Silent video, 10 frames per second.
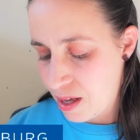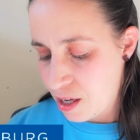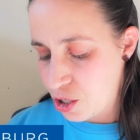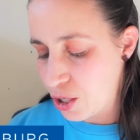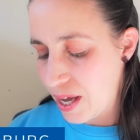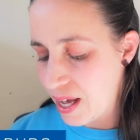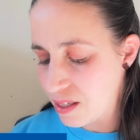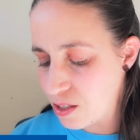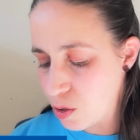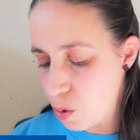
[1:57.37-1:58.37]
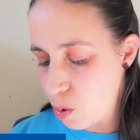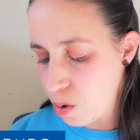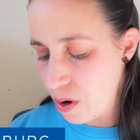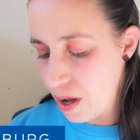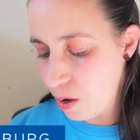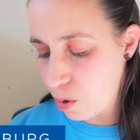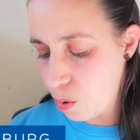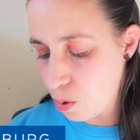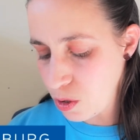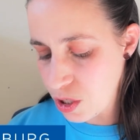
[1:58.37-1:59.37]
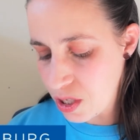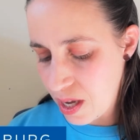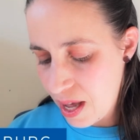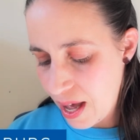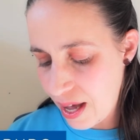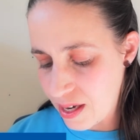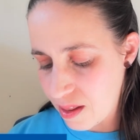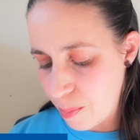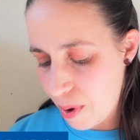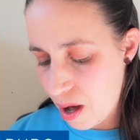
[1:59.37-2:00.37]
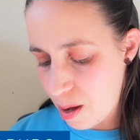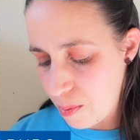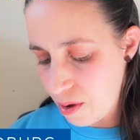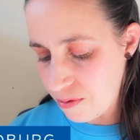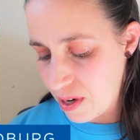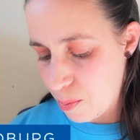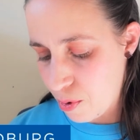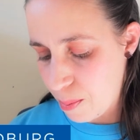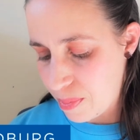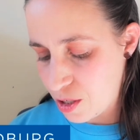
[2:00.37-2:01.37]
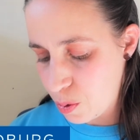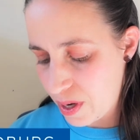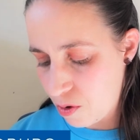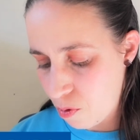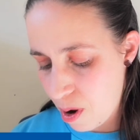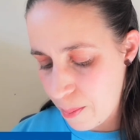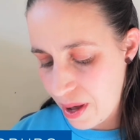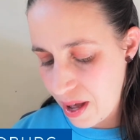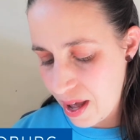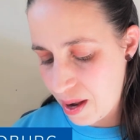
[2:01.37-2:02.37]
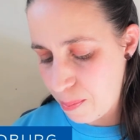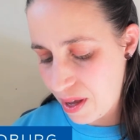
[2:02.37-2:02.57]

She held court under the palm of Deborah between Ramah and